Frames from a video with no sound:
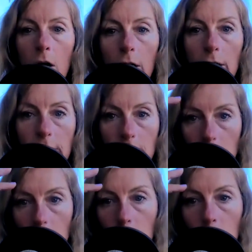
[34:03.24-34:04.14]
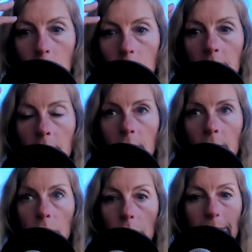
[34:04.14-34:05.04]
Are you
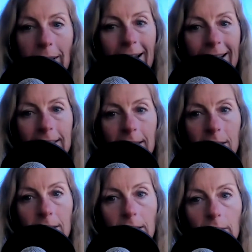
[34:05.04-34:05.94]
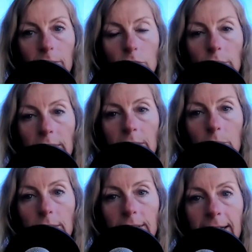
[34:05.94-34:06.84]
doing high intensity interval training
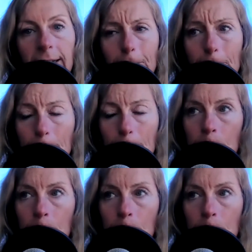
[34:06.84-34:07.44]
workout